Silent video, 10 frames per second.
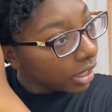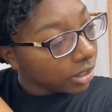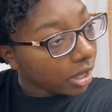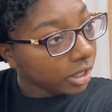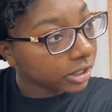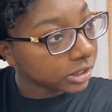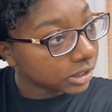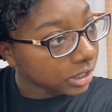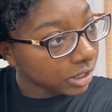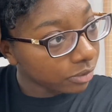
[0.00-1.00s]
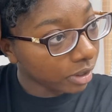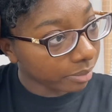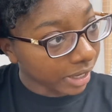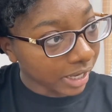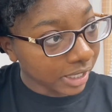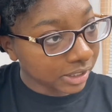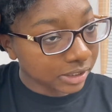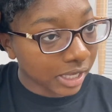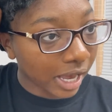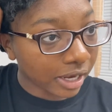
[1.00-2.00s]
Y'all can see where my ends
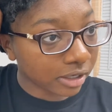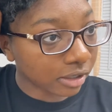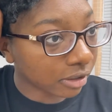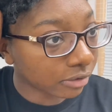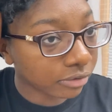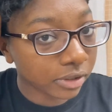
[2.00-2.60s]
kind of,